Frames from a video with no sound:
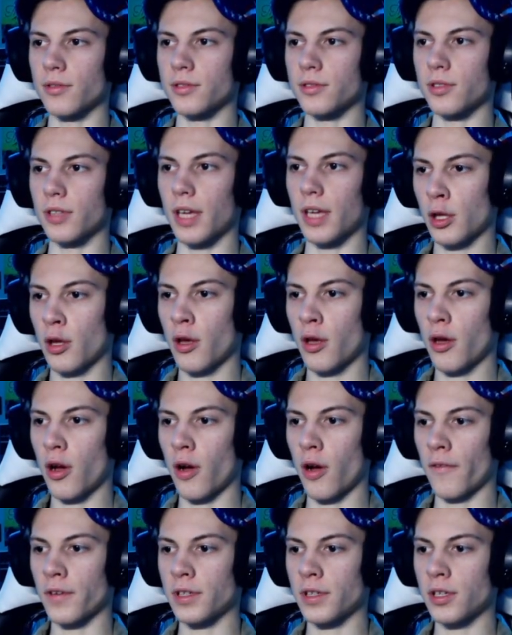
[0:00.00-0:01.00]
So yeah,
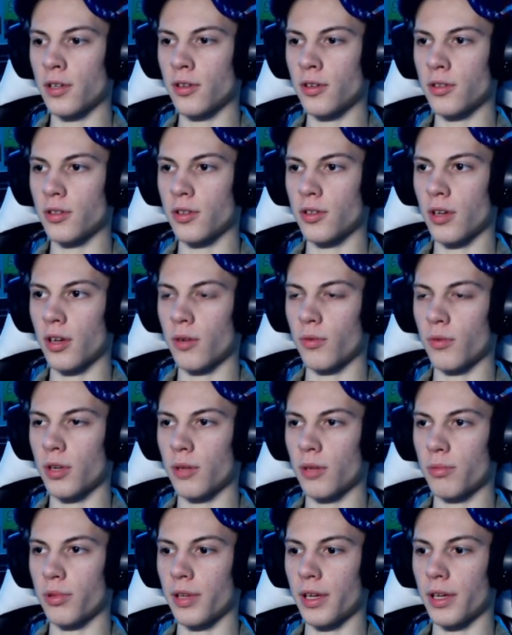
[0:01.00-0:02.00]
over here, you're gonna
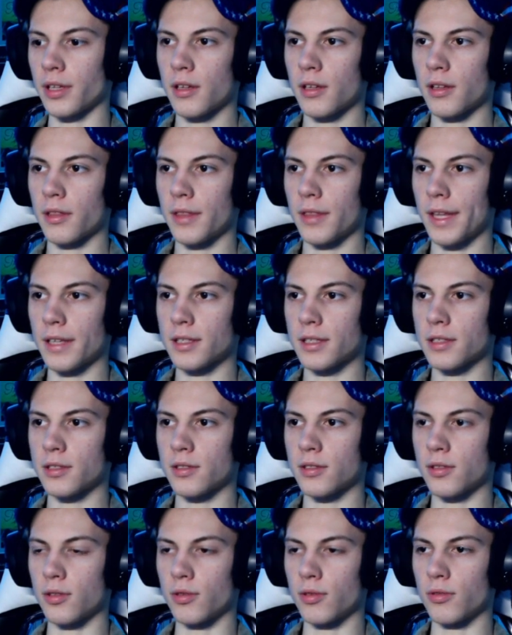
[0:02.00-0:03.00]
want to place this
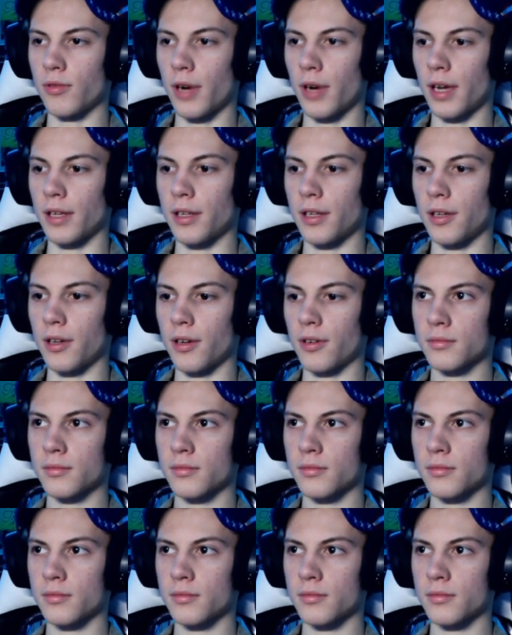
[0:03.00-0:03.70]
dude right here